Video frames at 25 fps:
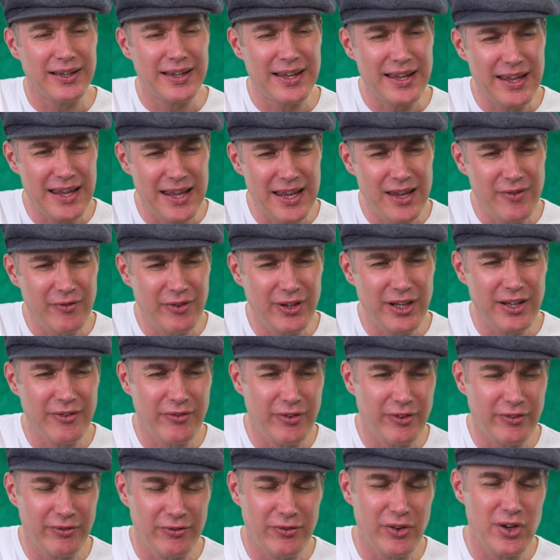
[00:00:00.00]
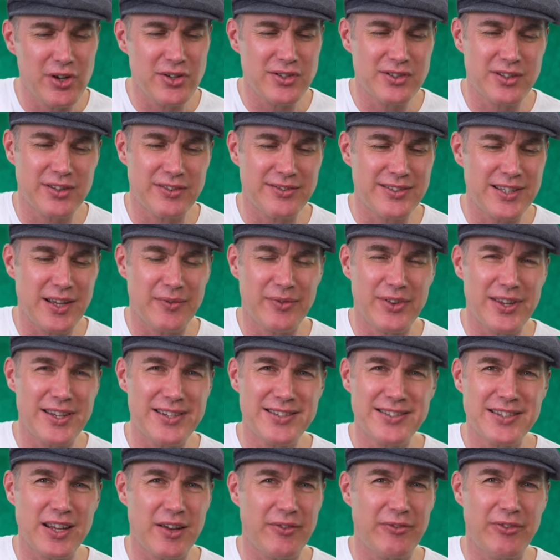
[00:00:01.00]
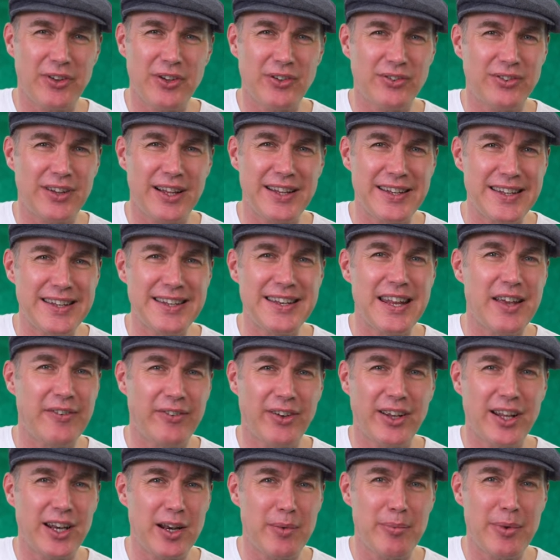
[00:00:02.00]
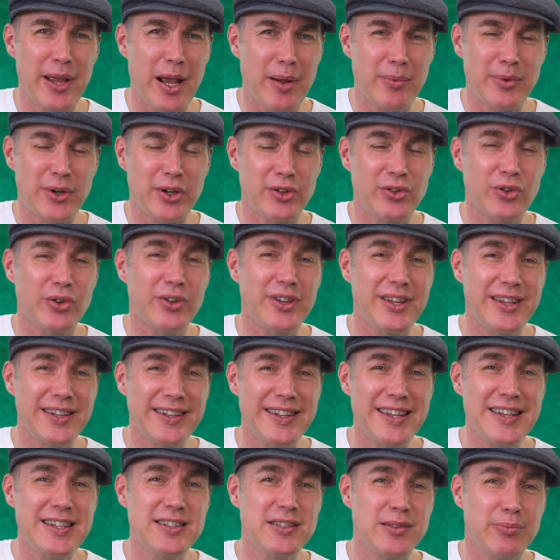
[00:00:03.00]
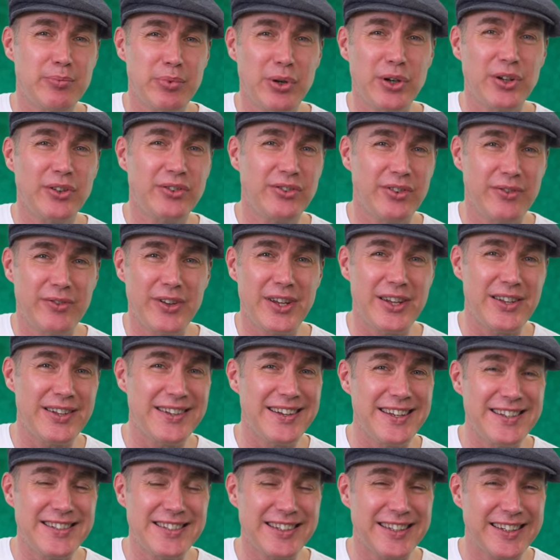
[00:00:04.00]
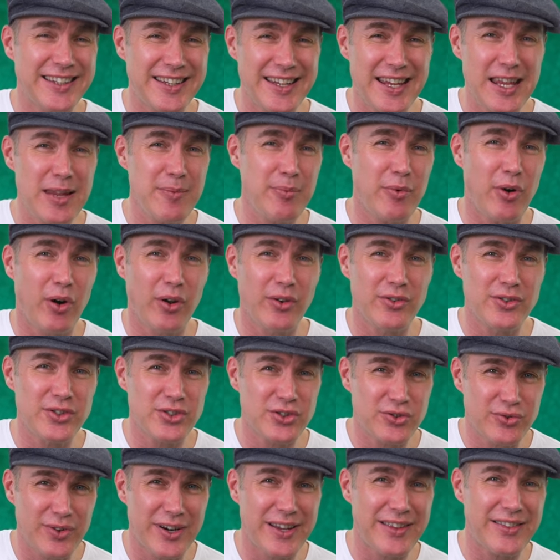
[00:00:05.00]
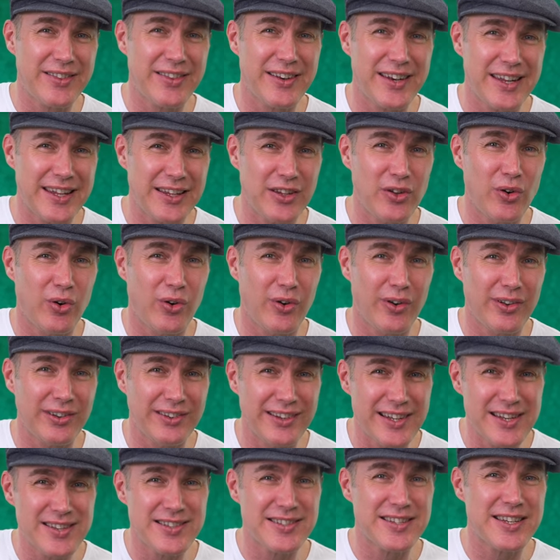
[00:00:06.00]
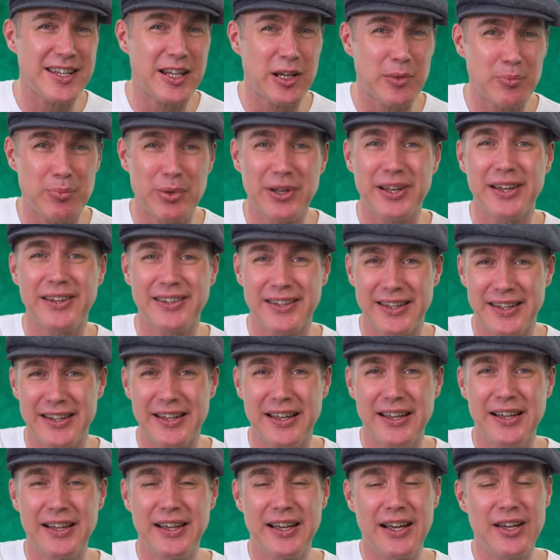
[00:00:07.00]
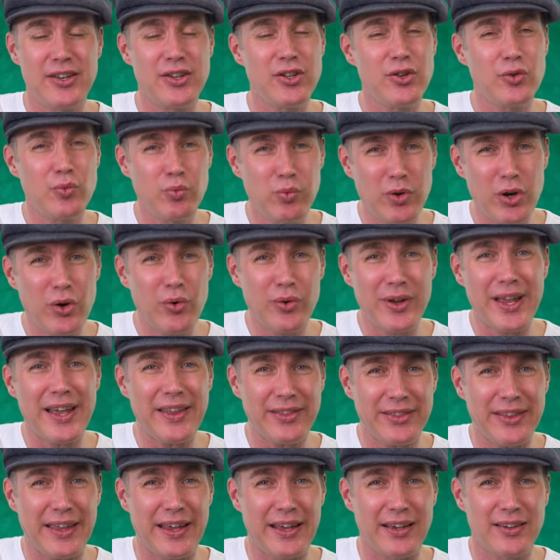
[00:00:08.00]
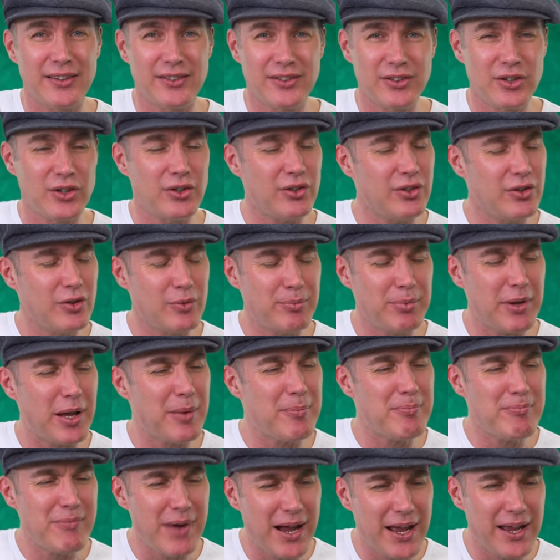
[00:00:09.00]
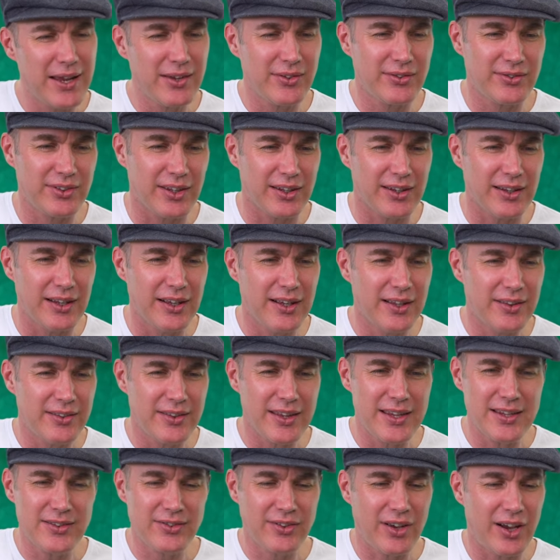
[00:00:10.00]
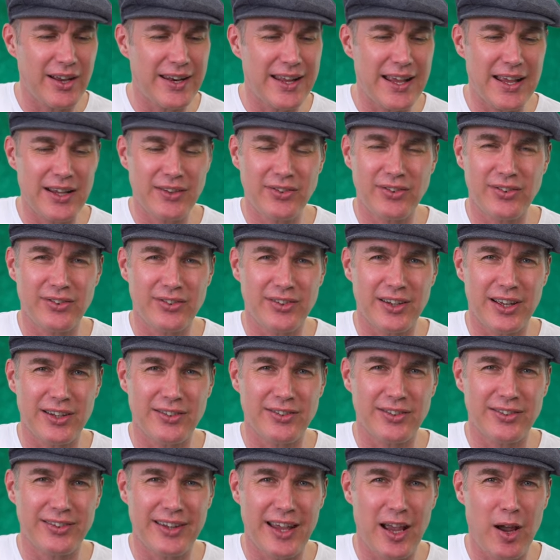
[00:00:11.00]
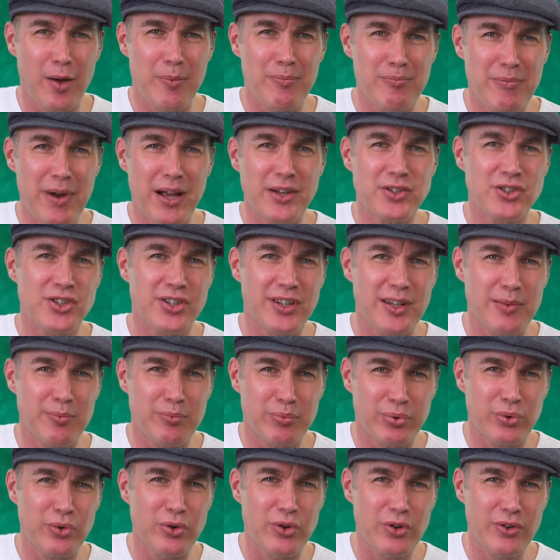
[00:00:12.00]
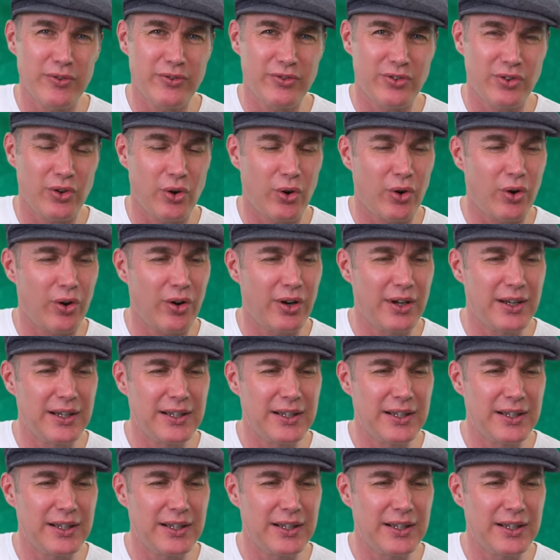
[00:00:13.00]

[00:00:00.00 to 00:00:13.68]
even if at first some of this stuff feels like you're never going to be able to do it, you need to persevere. You need to keep on strengthening your listening ability, and you will get there. You, will be amazed at these kind of exercises, how much it improves your